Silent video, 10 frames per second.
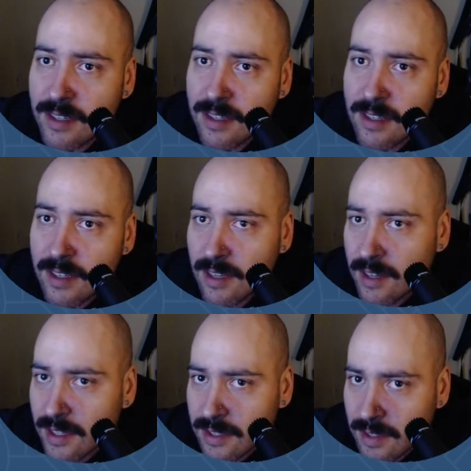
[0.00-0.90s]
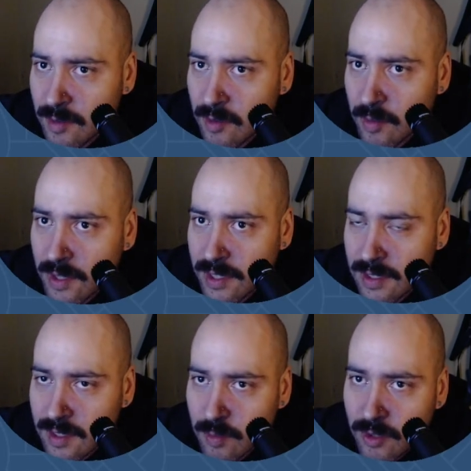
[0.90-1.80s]
Okay, so let me replace this
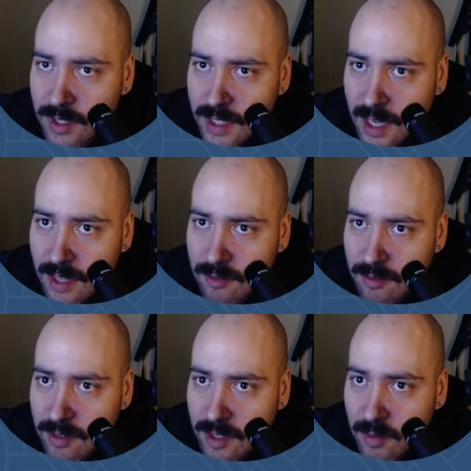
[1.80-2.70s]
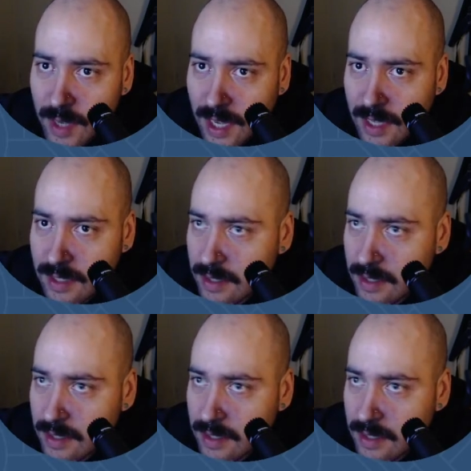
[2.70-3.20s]
printEnv command.